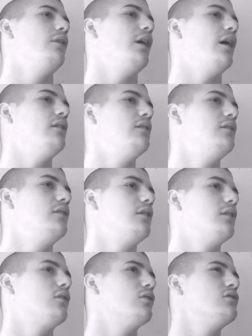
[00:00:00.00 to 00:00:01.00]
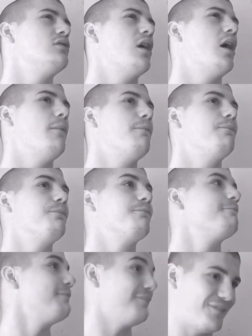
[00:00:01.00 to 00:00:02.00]
in the end because I
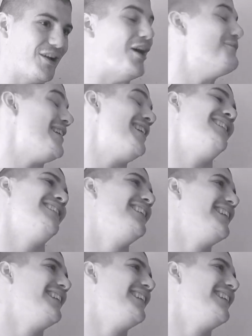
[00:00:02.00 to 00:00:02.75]
hurt my hand.